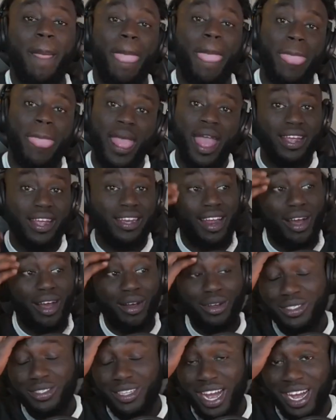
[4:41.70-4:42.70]
hey, that
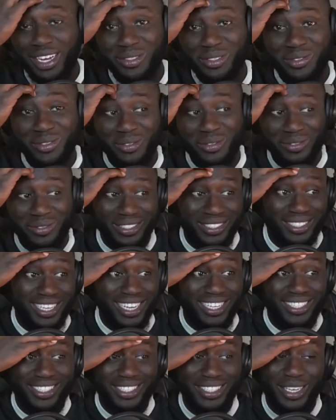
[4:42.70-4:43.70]
was actually
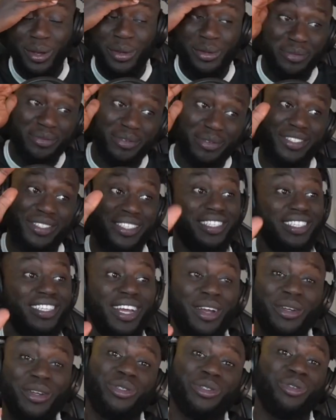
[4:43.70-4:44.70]
fantastic. That was funny. That
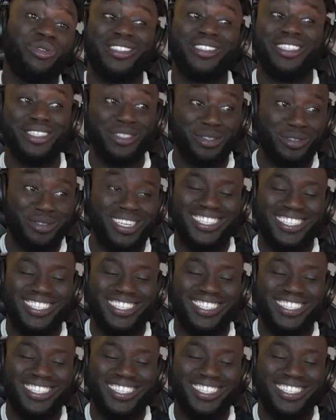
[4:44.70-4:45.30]
was really, really.